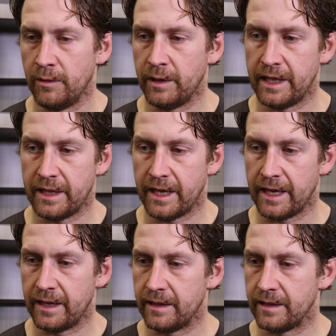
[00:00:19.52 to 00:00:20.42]
we did
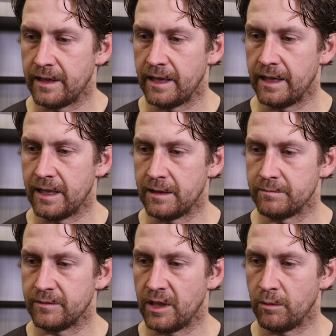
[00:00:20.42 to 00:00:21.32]
that, and
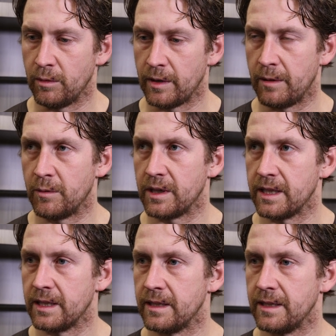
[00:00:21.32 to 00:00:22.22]
um, you know, we weren't able
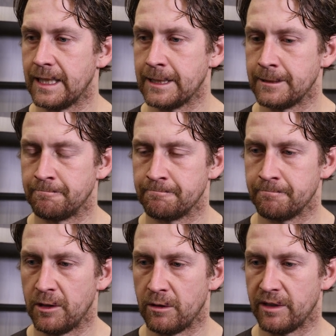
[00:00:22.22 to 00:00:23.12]
to,
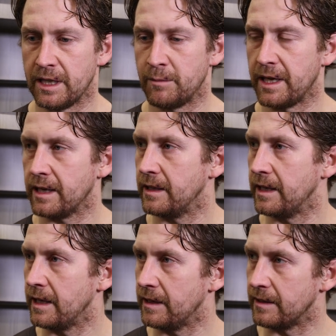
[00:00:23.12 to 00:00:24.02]
um, you know, find the back of the
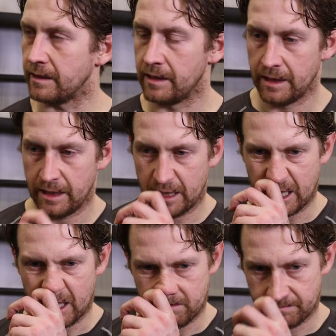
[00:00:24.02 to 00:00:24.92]
net. And
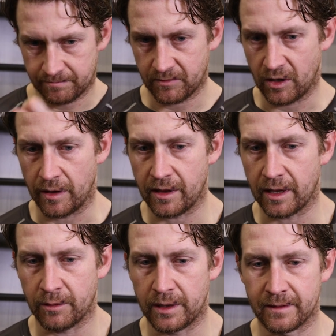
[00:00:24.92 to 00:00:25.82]
you know, I
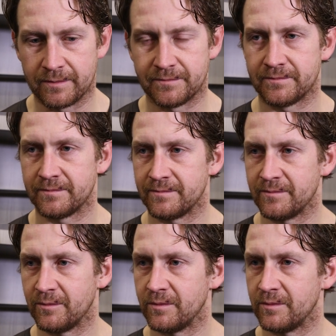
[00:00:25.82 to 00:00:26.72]
think when,
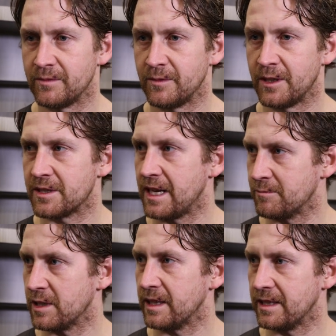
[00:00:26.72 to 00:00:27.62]
when there's
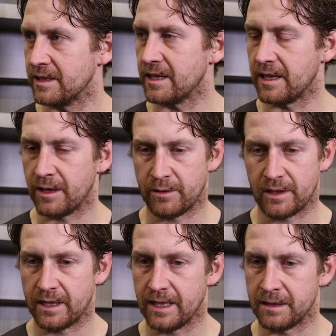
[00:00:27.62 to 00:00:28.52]
games like this, I
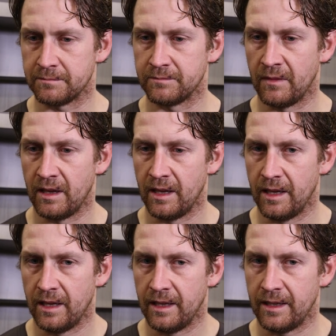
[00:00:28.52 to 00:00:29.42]
think
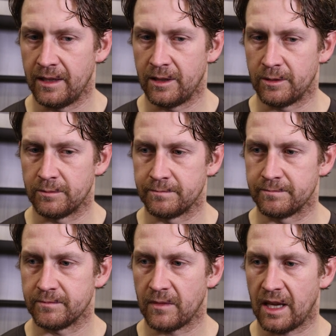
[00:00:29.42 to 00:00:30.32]
you know
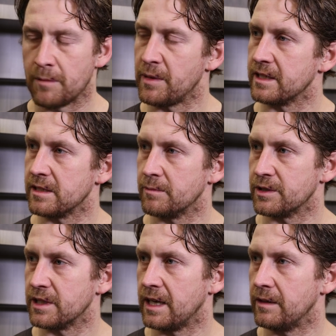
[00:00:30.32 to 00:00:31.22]
can't pass up a
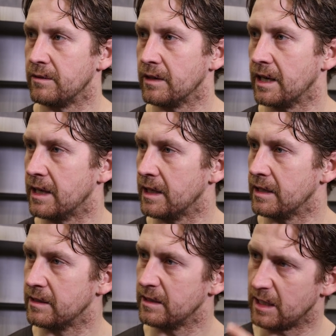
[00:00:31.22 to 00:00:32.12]
shot. Gotta,
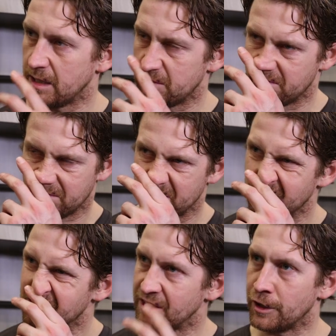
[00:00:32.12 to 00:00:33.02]
um,
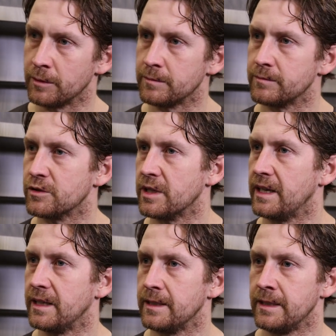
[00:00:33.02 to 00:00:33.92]
you know, try
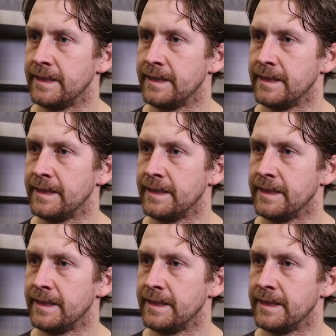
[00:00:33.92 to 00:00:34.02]
to